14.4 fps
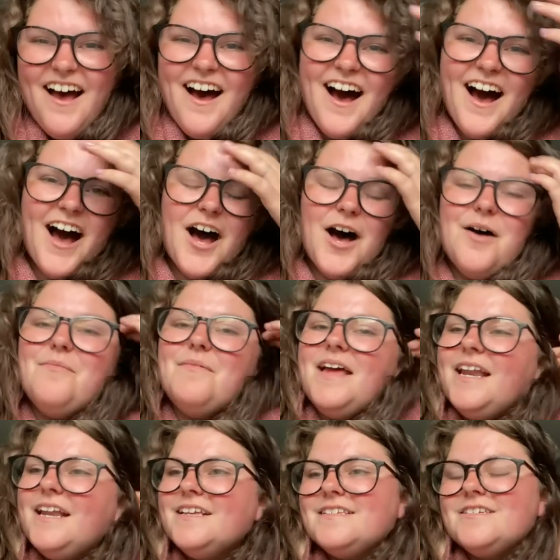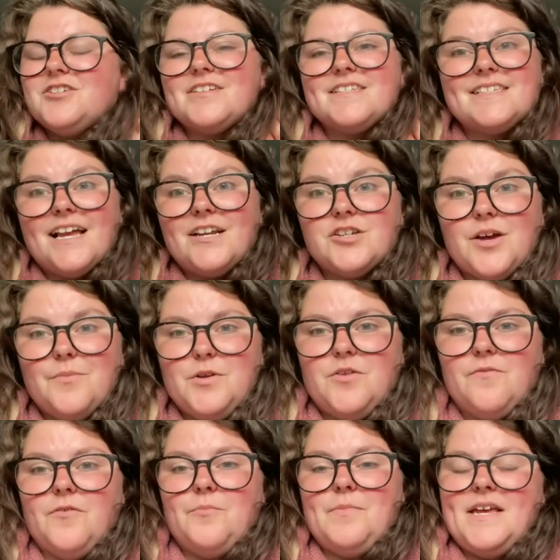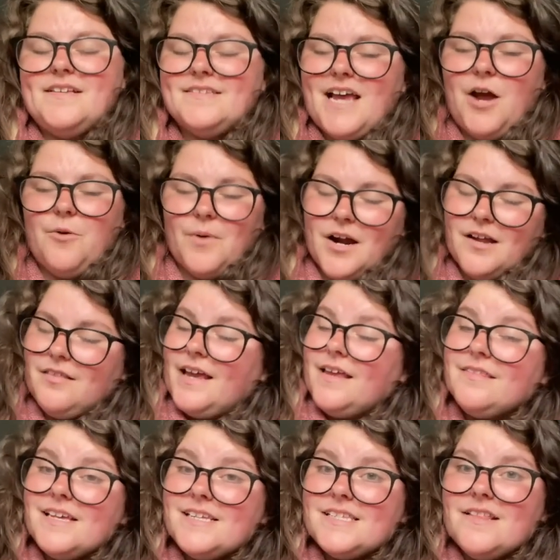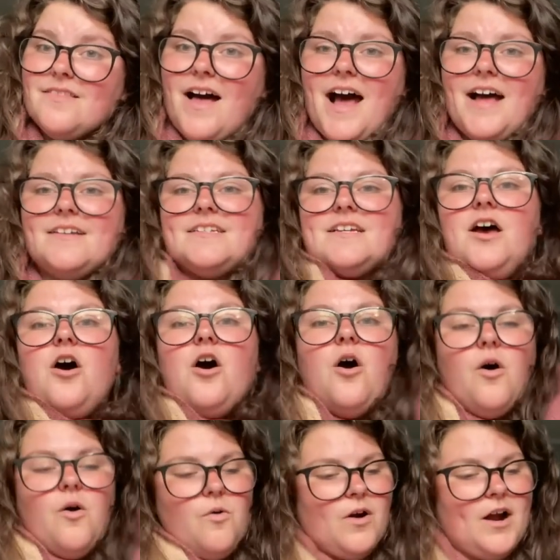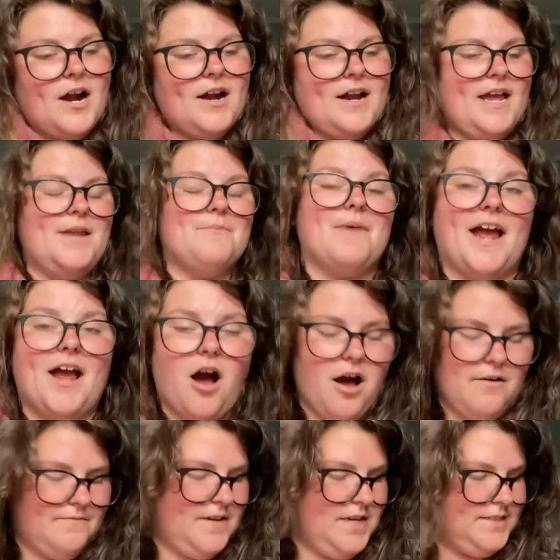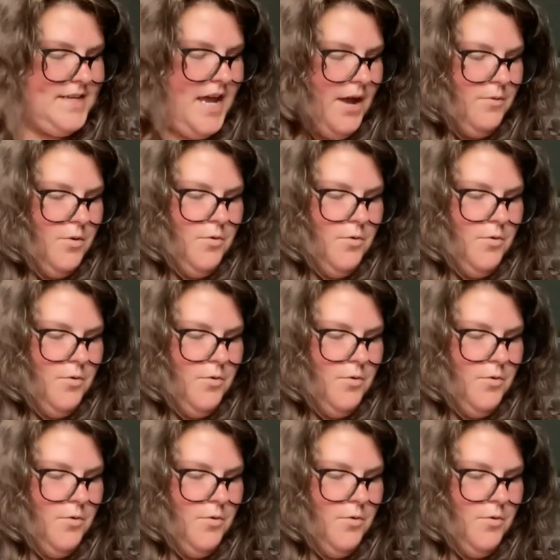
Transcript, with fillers: um, it is just such a beautiful piece. I wear it like this a lot, or in my office, I will